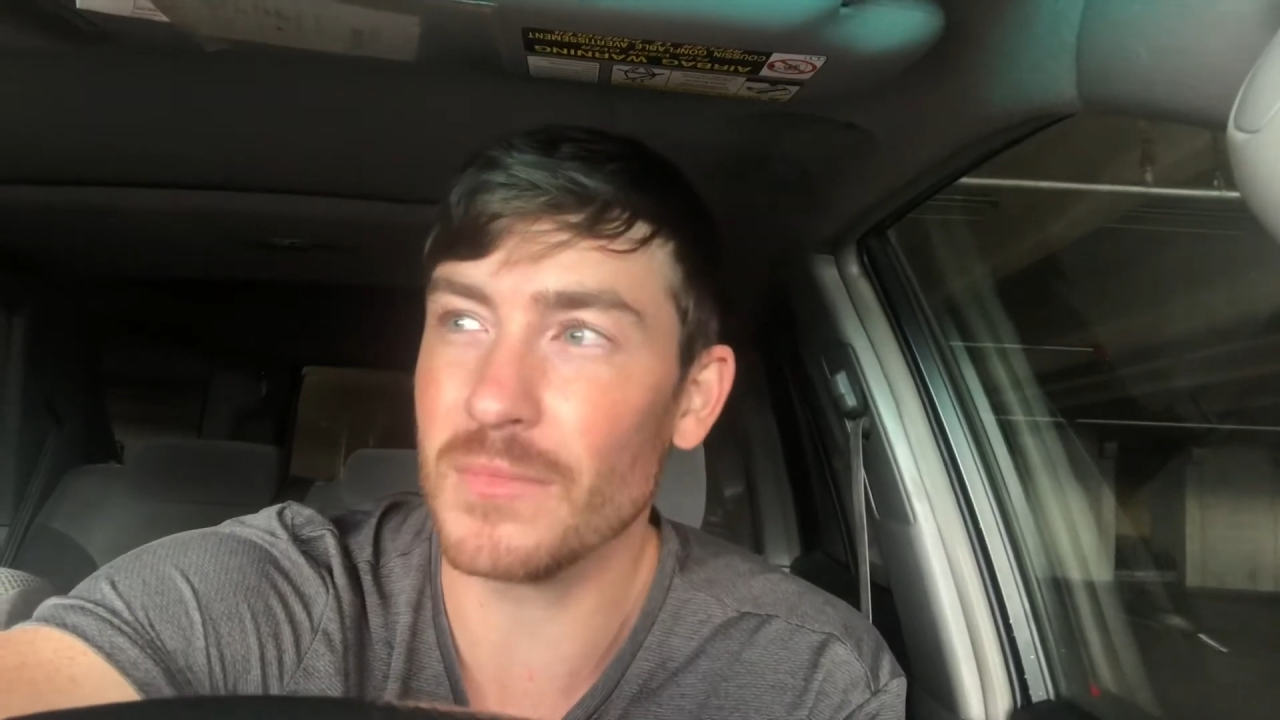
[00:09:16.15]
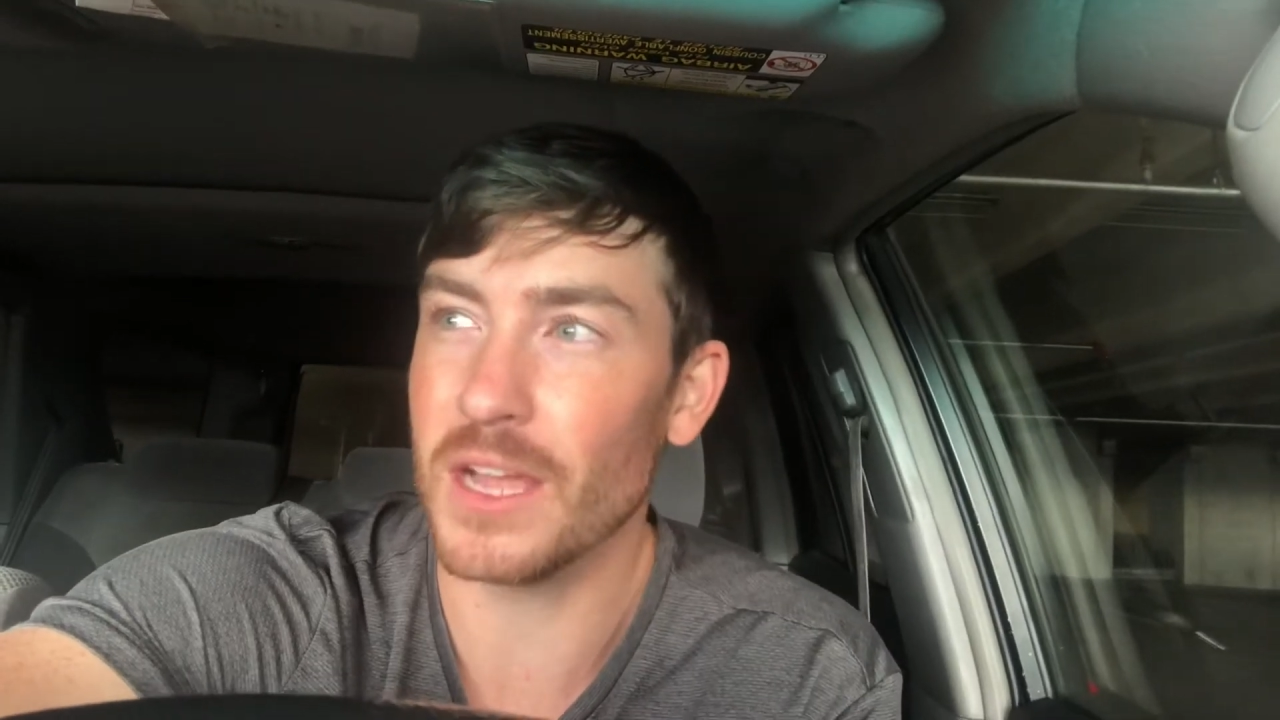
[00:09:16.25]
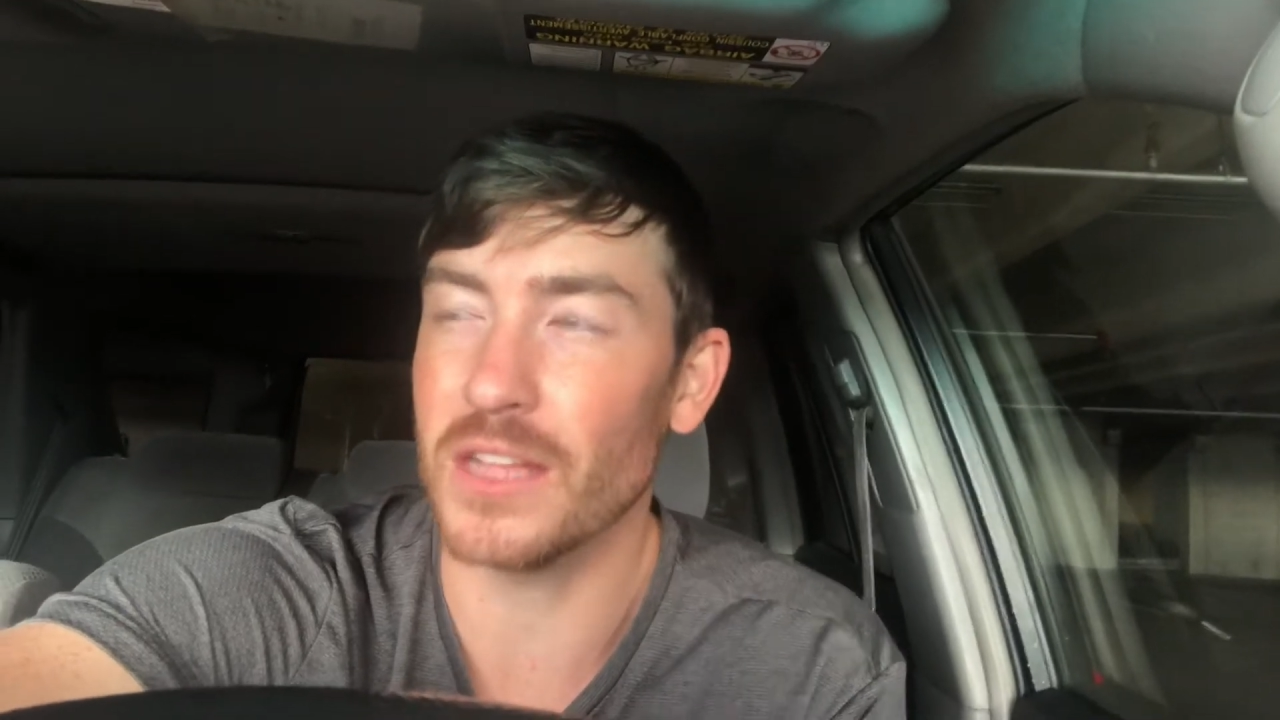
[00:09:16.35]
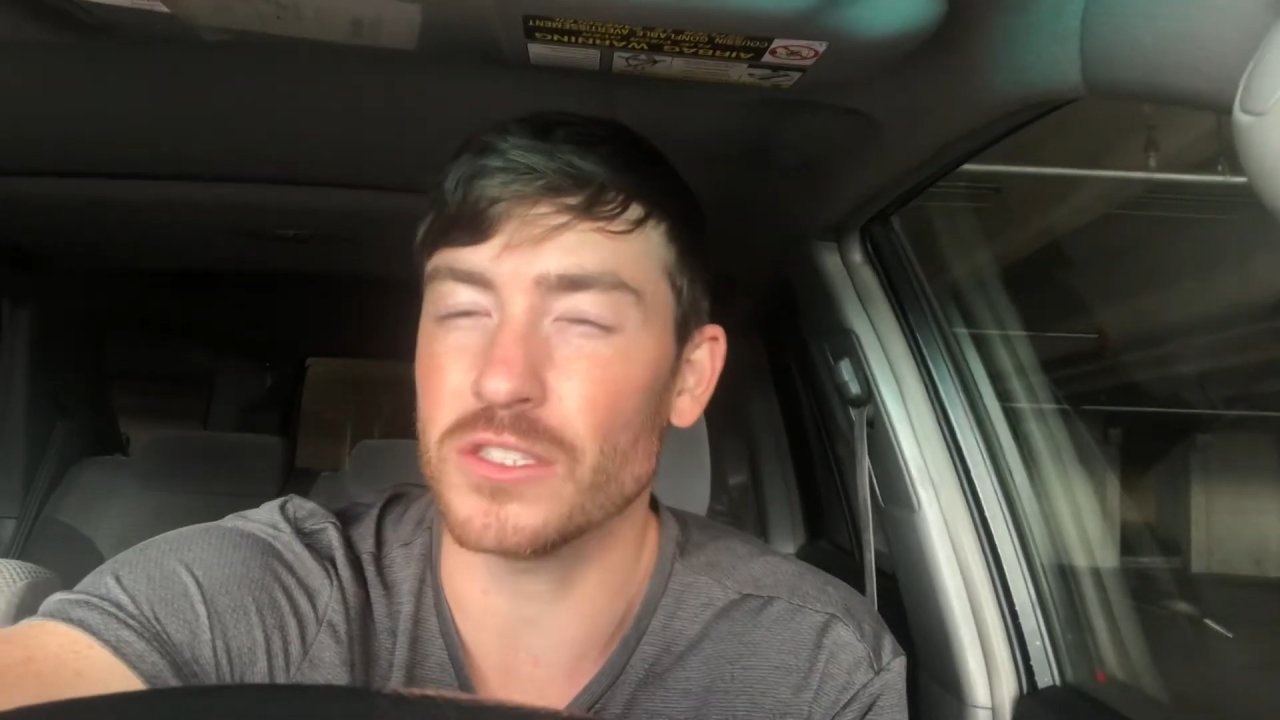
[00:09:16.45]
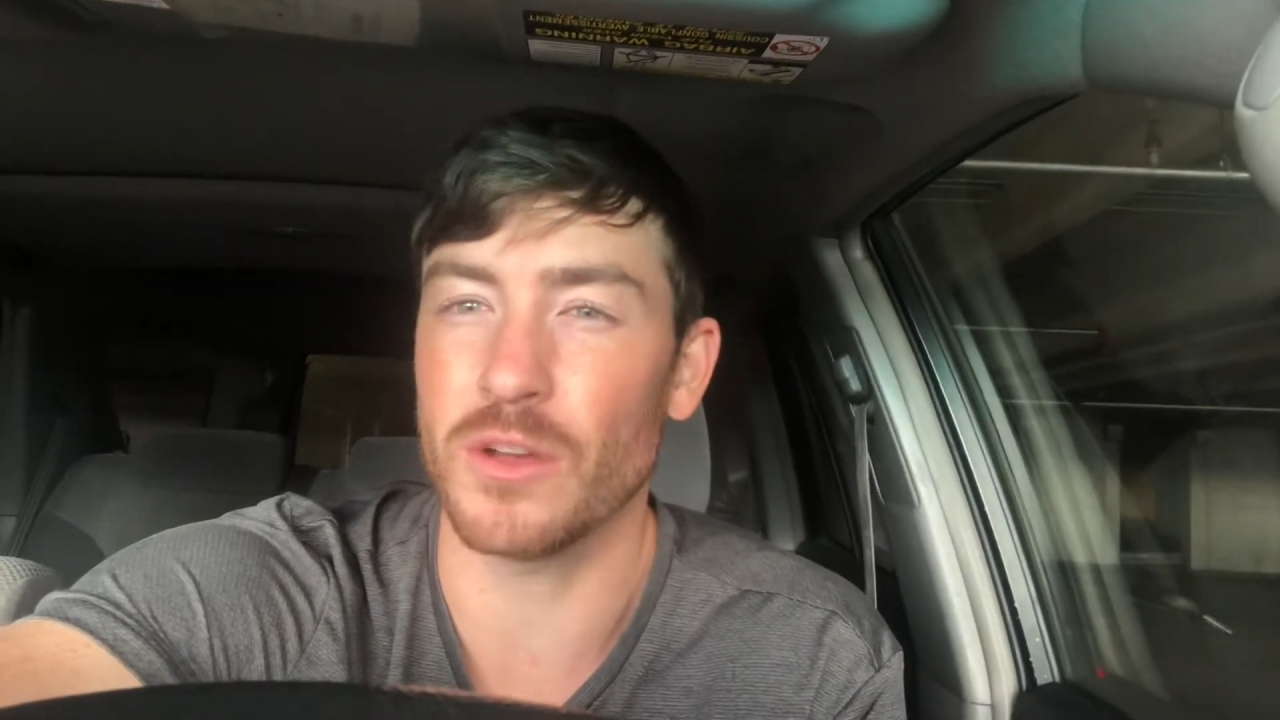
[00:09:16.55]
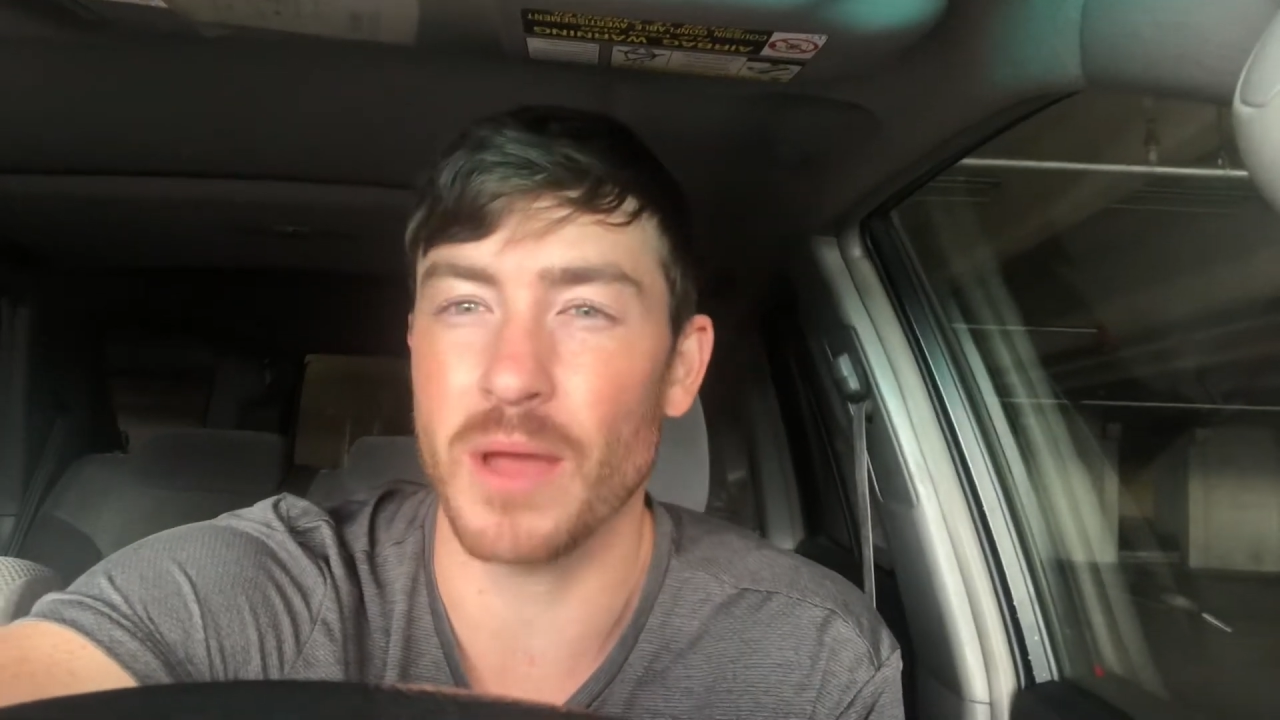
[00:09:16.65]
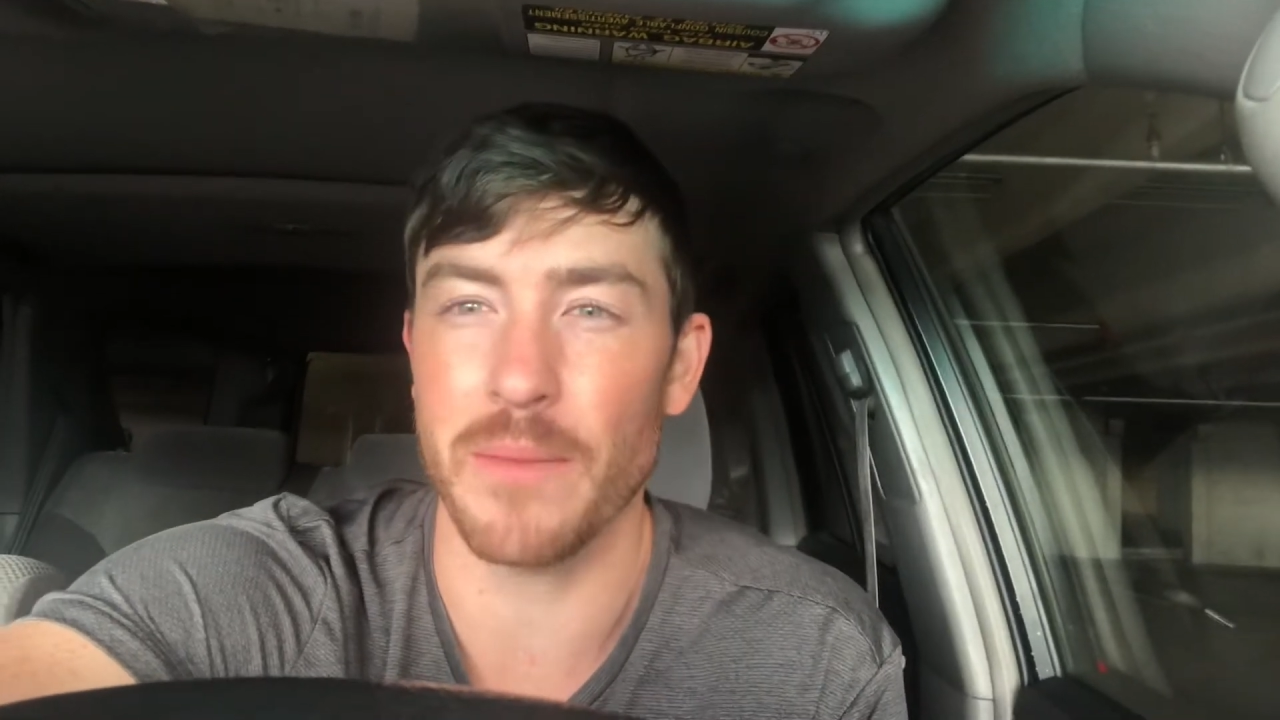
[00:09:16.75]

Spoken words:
This is all my